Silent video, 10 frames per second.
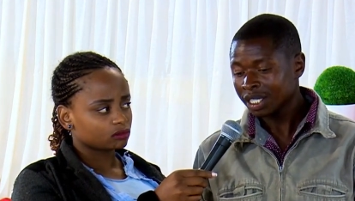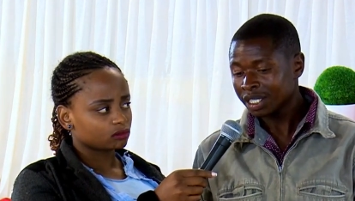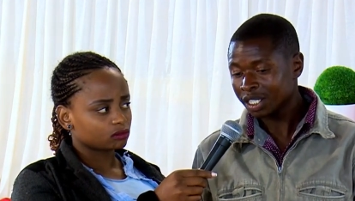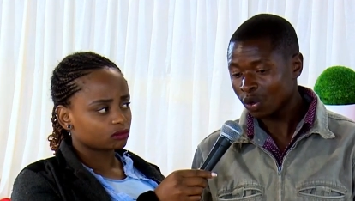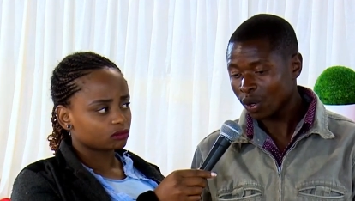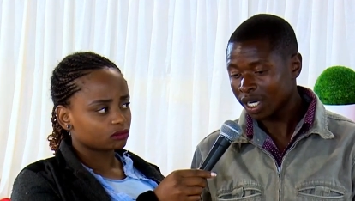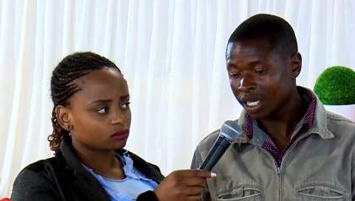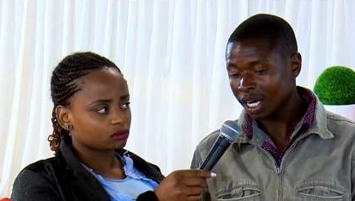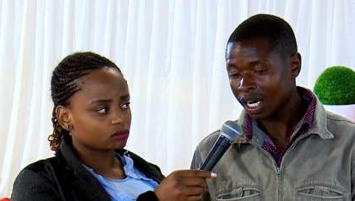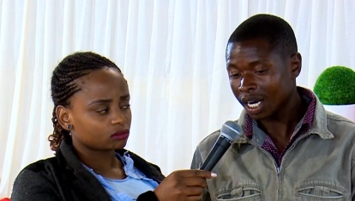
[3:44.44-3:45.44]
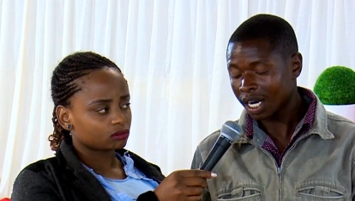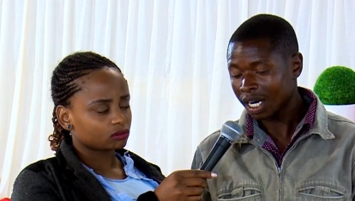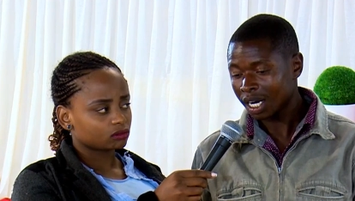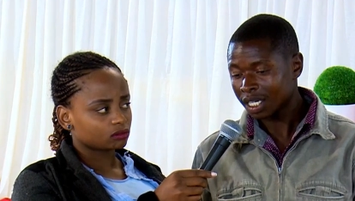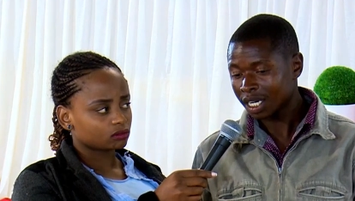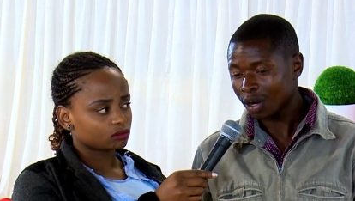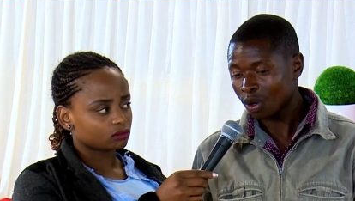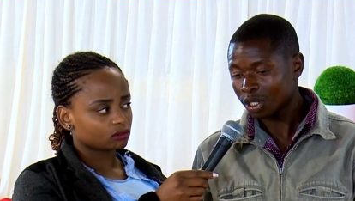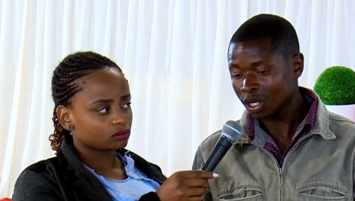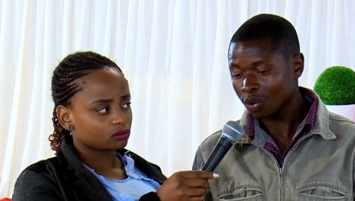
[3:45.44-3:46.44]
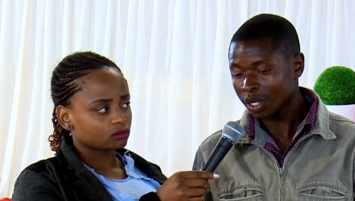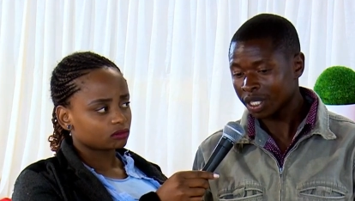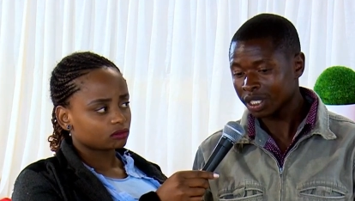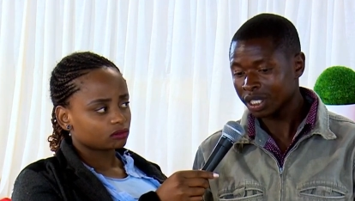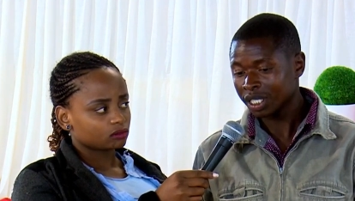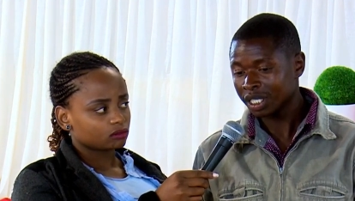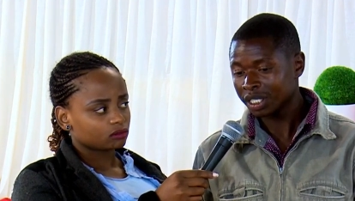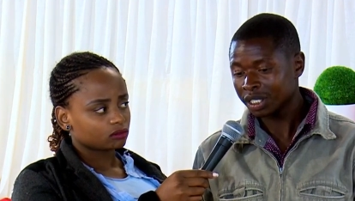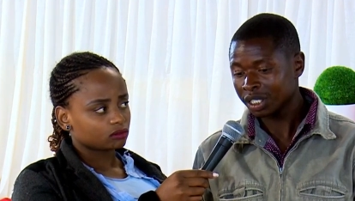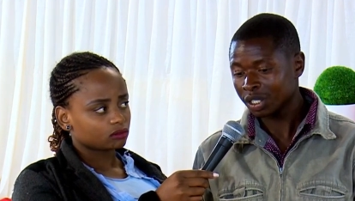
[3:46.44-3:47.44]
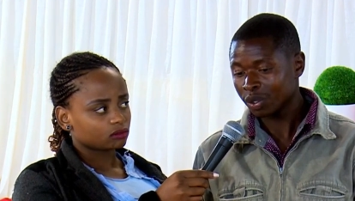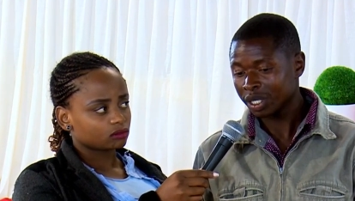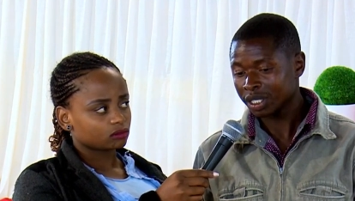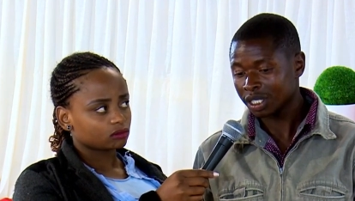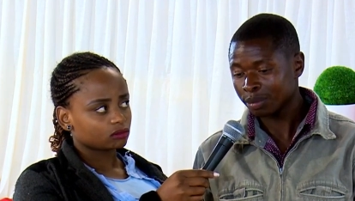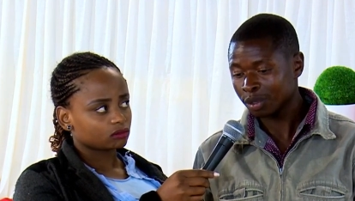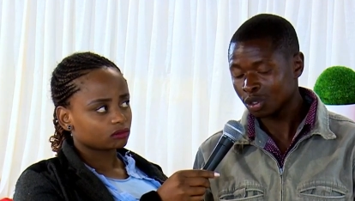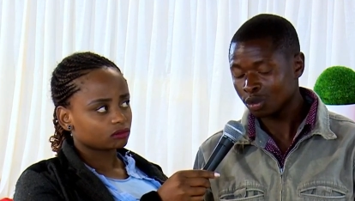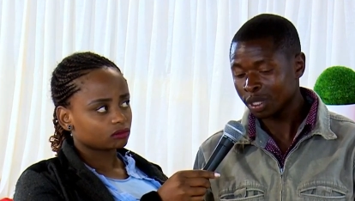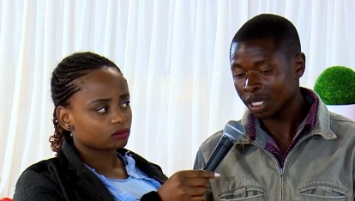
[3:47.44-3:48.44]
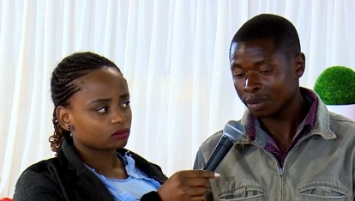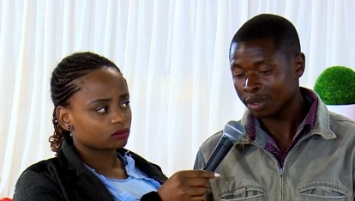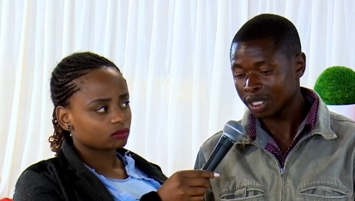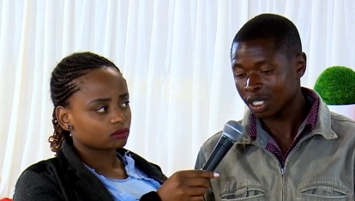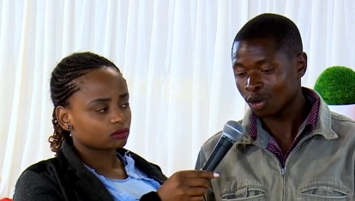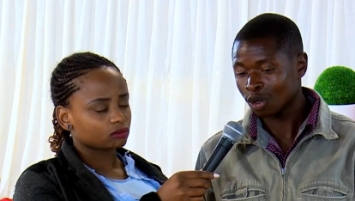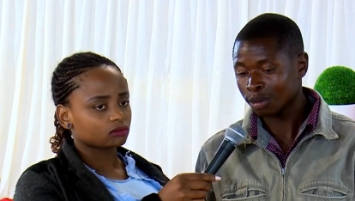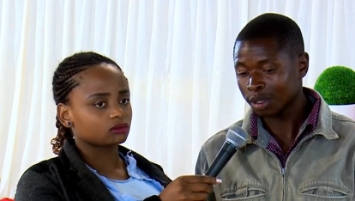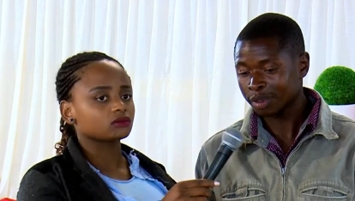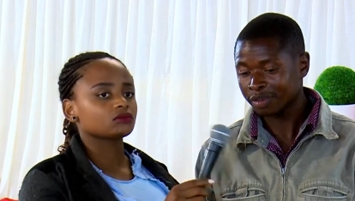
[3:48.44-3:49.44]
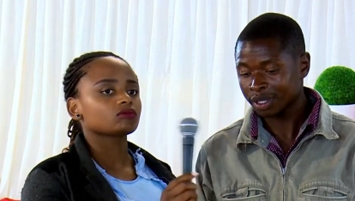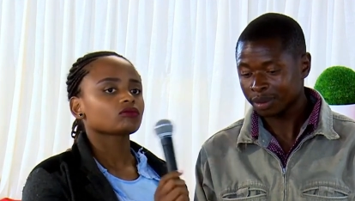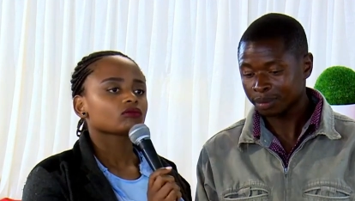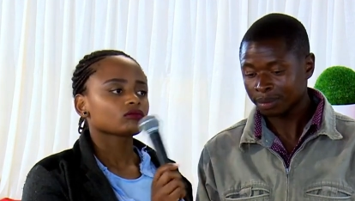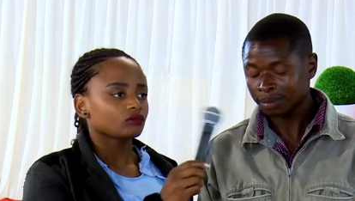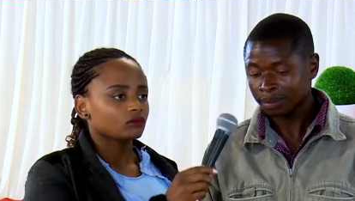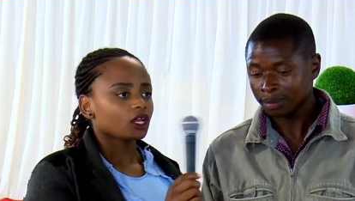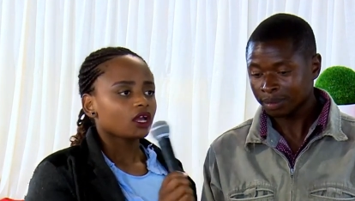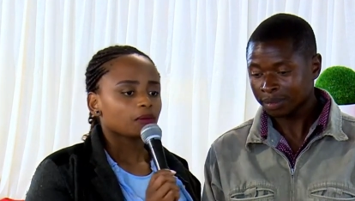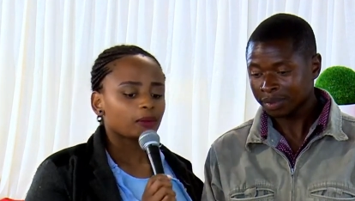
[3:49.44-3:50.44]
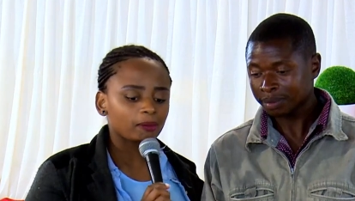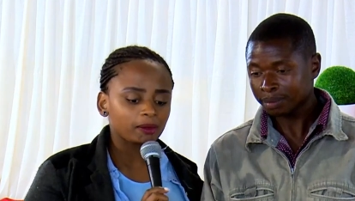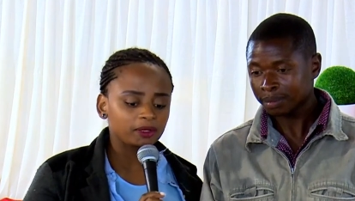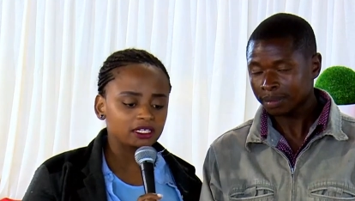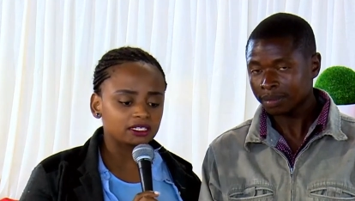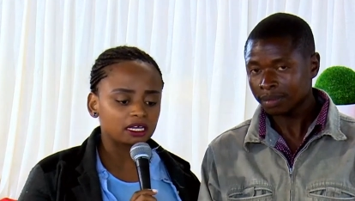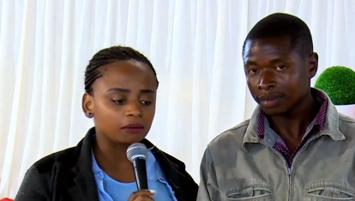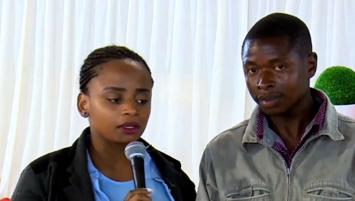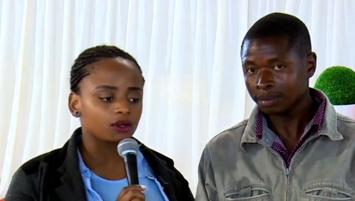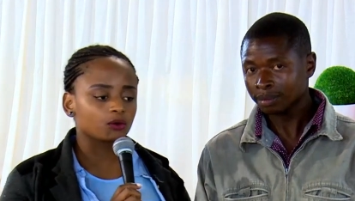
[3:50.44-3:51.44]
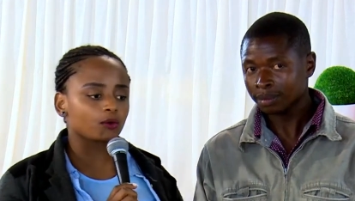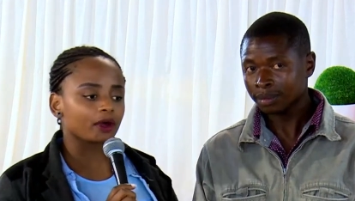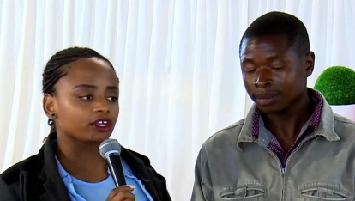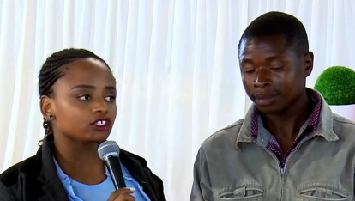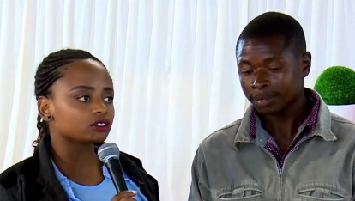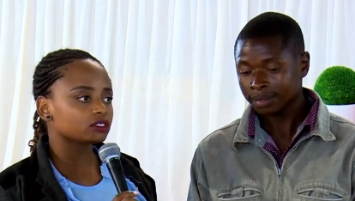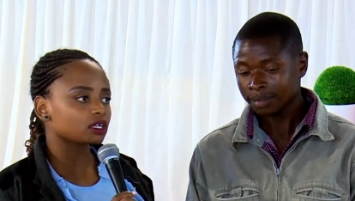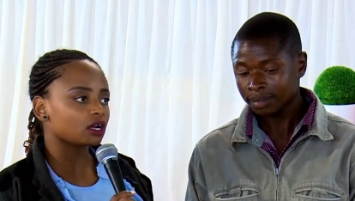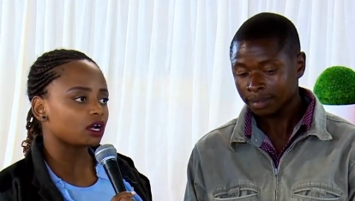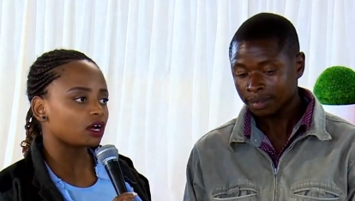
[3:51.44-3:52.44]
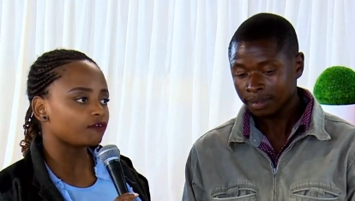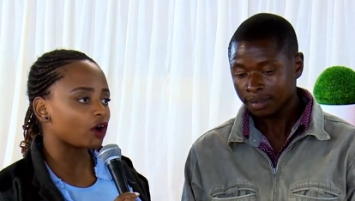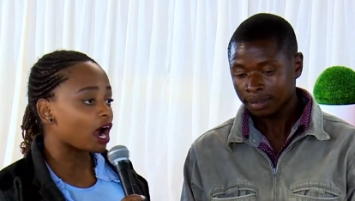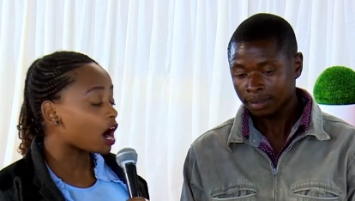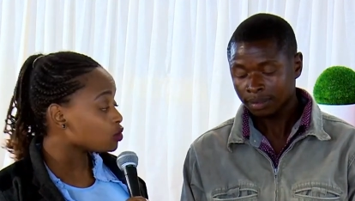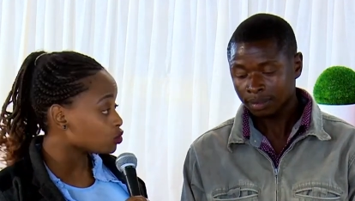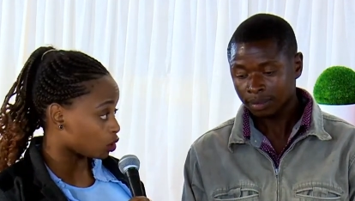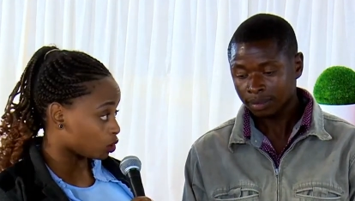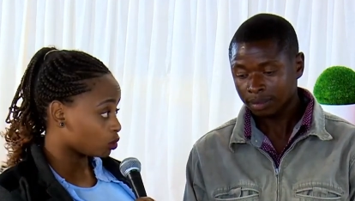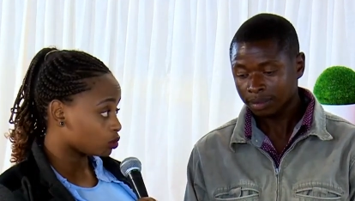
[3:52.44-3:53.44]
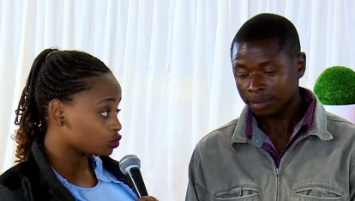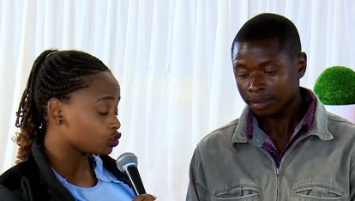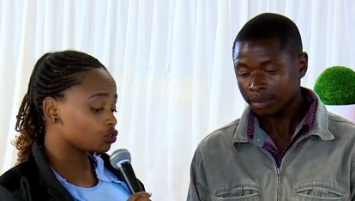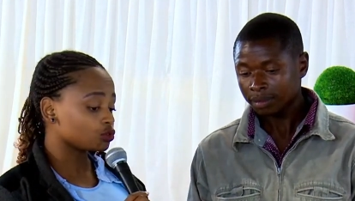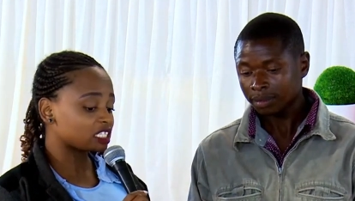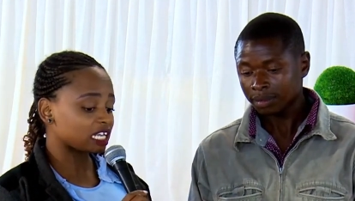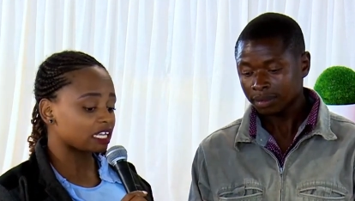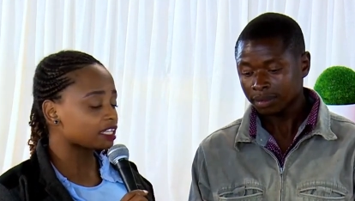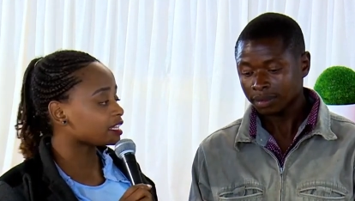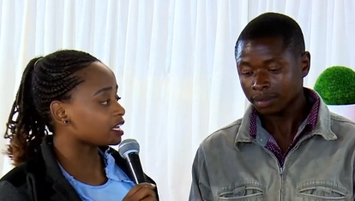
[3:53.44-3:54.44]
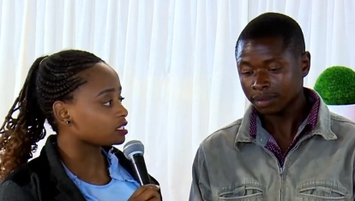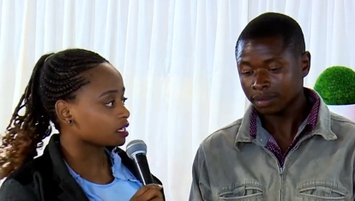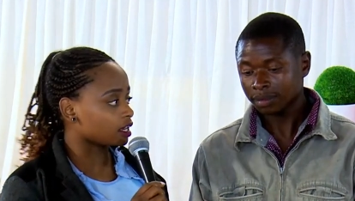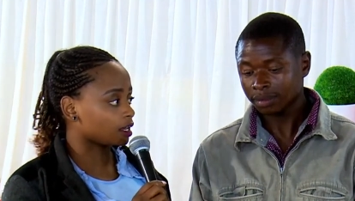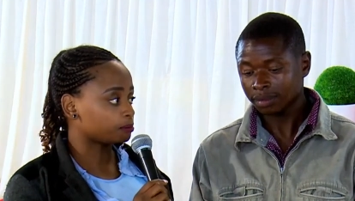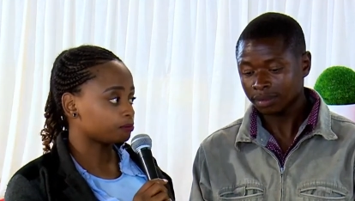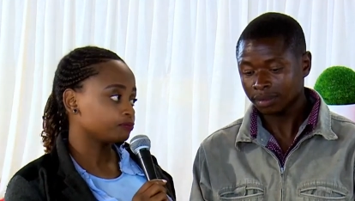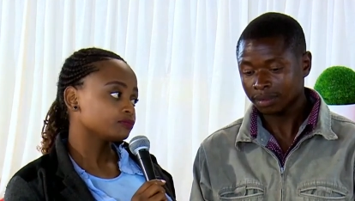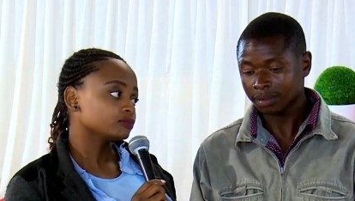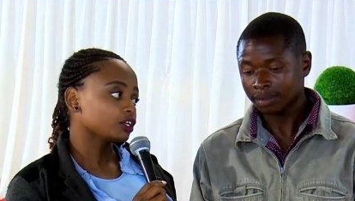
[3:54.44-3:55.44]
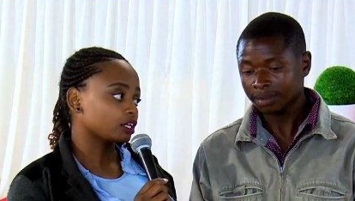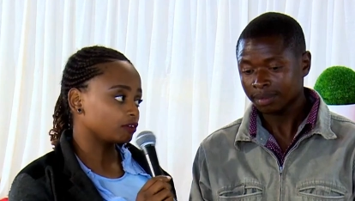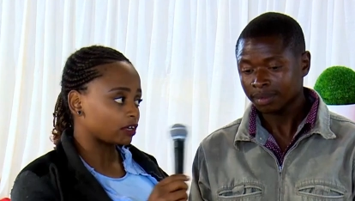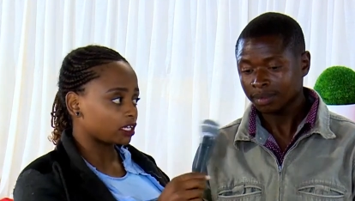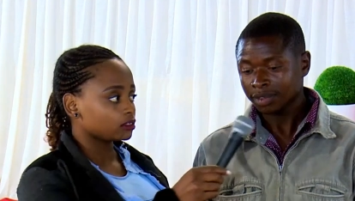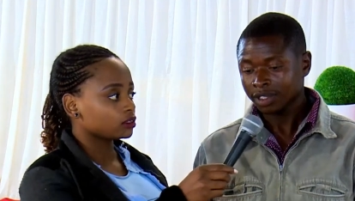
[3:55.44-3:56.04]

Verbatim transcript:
Speaker 1: she went uh, uh, underwater when uh, she was supposed to become a Sangoma.
Speaker 2: Papa, please tell me, when, uh, for how long did you stay in that um,
Speaker 1: river?